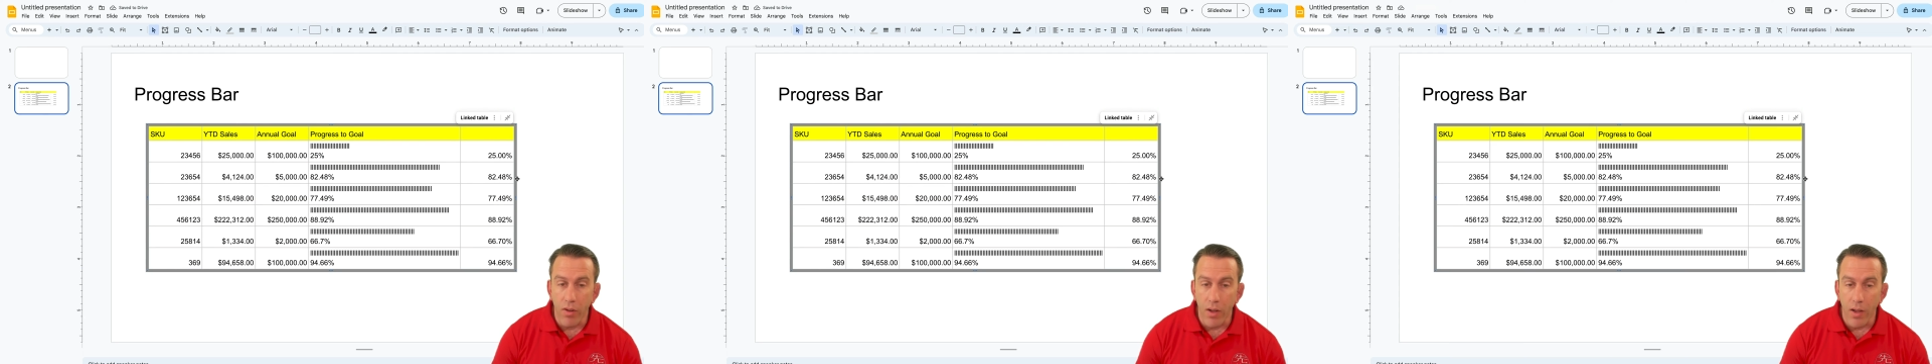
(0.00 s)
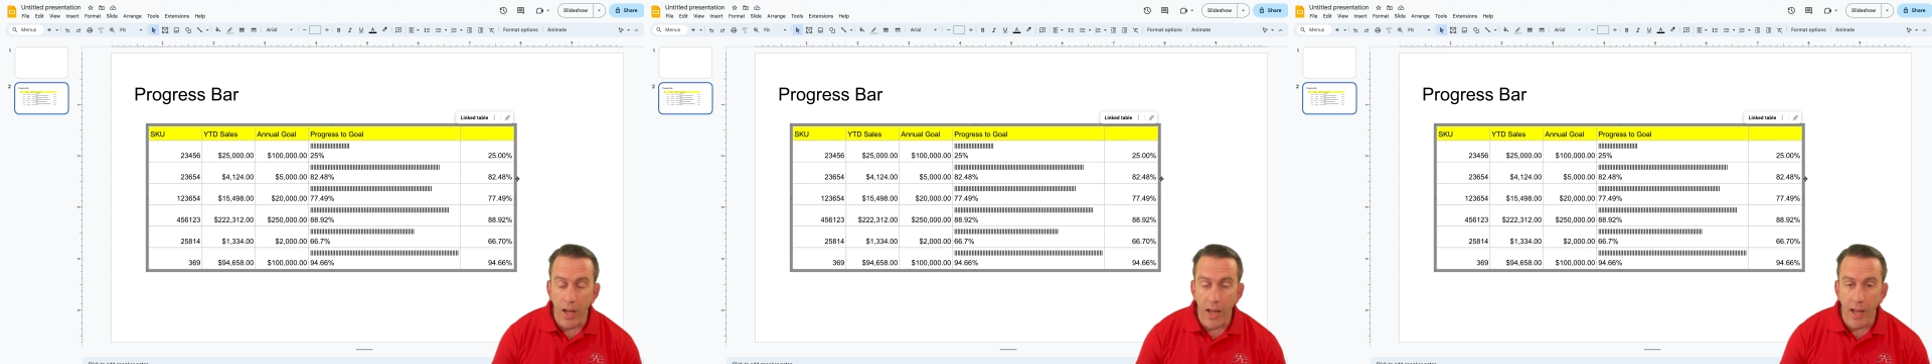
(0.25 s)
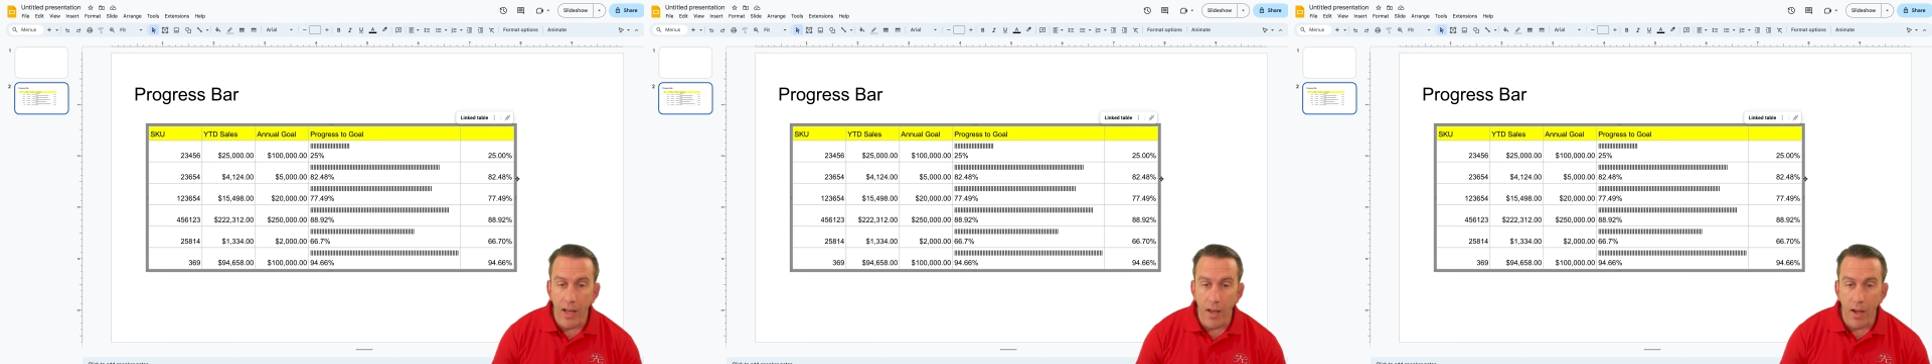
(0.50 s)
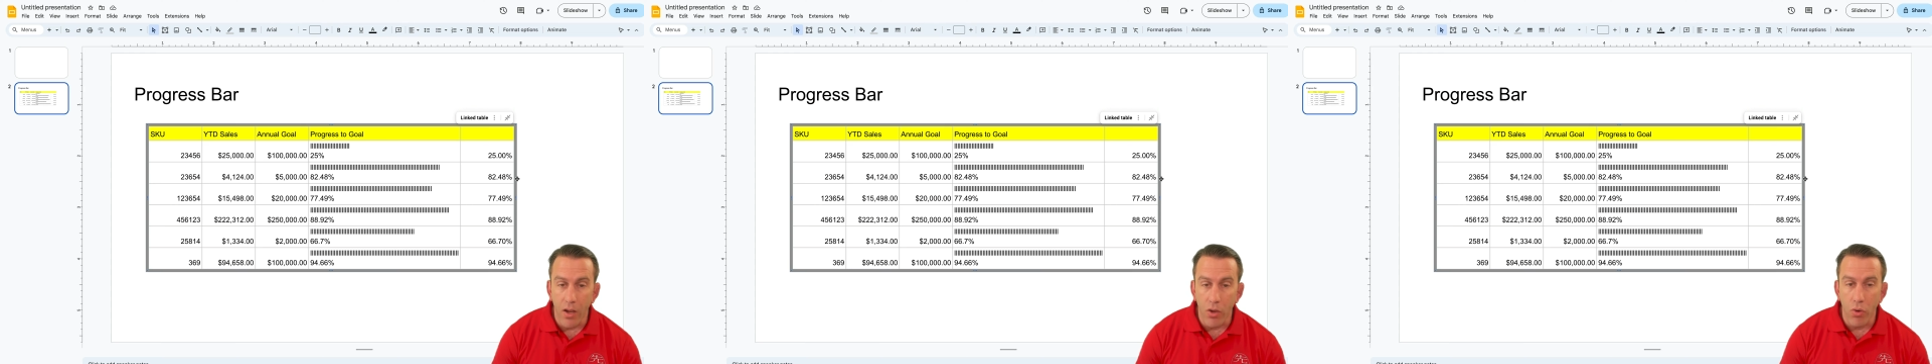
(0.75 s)
a, a
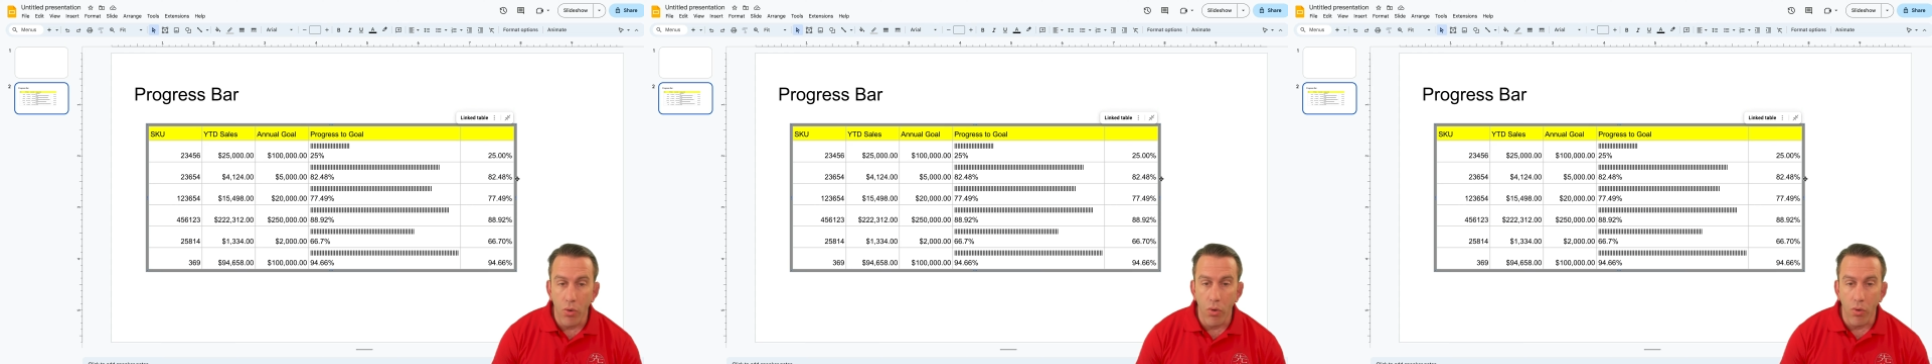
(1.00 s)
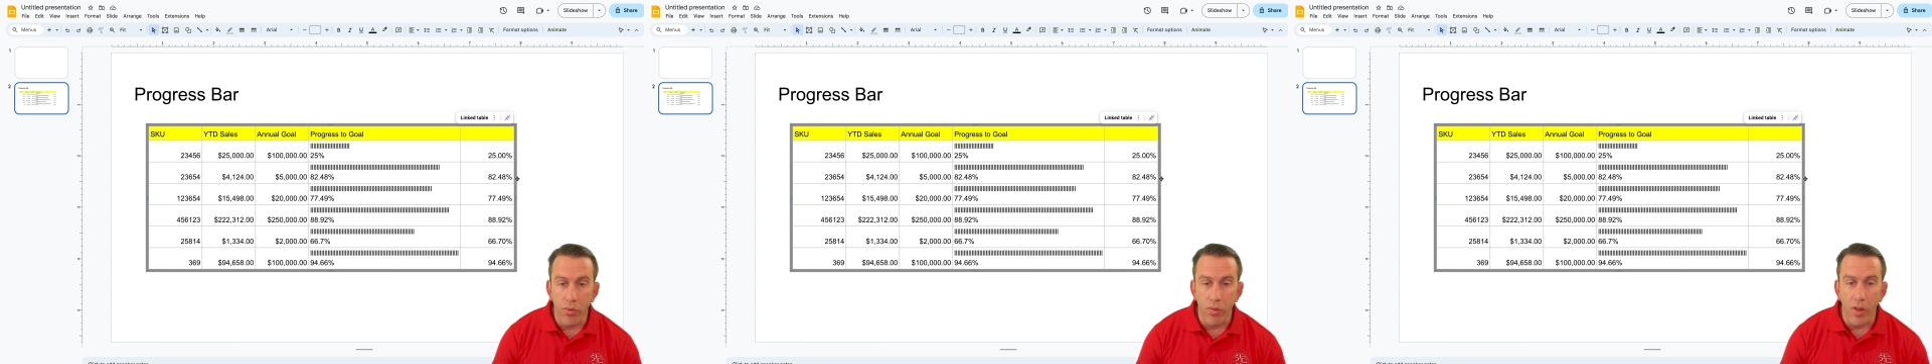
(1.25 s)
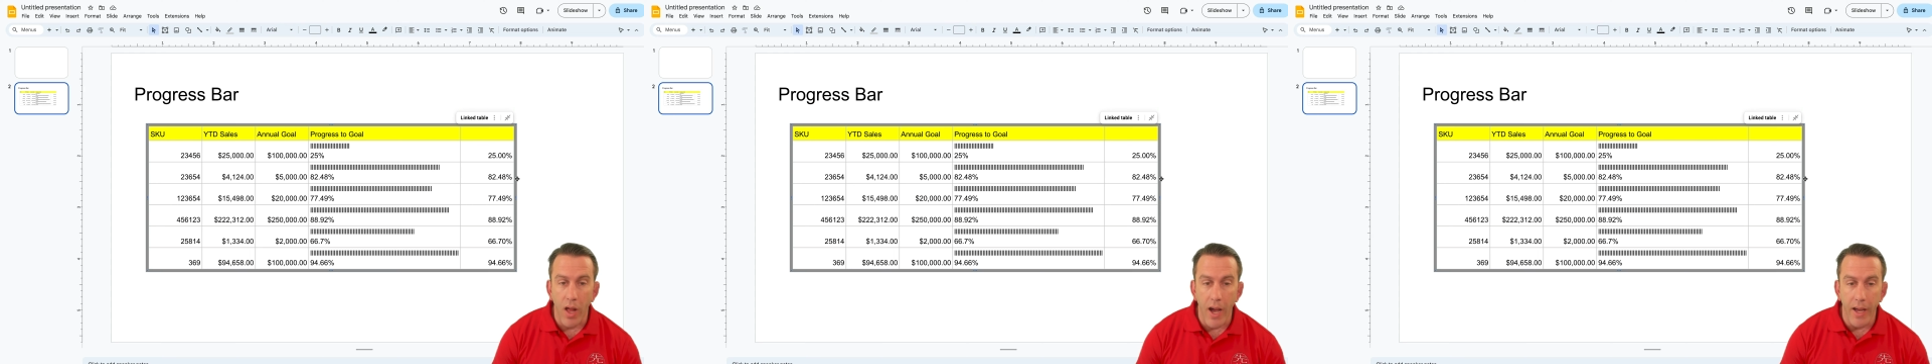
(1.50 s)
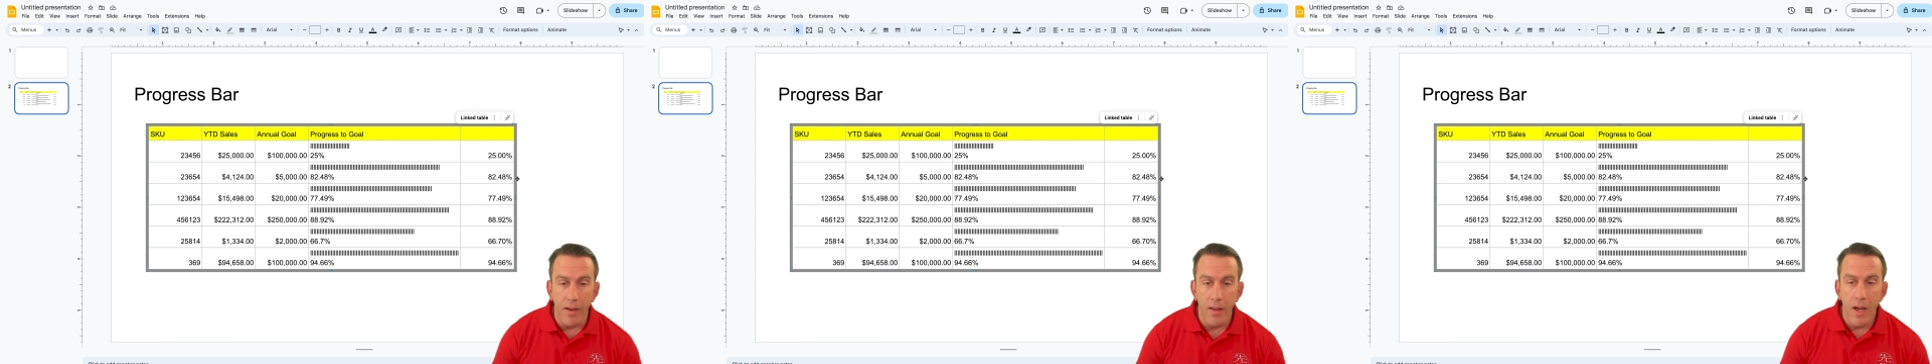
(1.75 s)
uh, Google
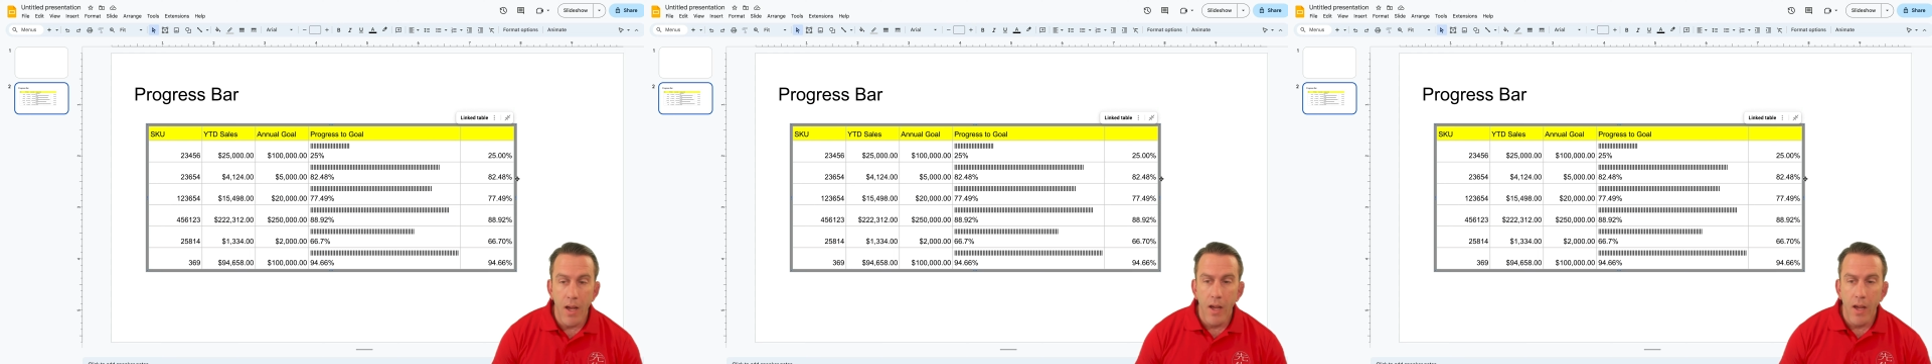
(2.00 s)
slide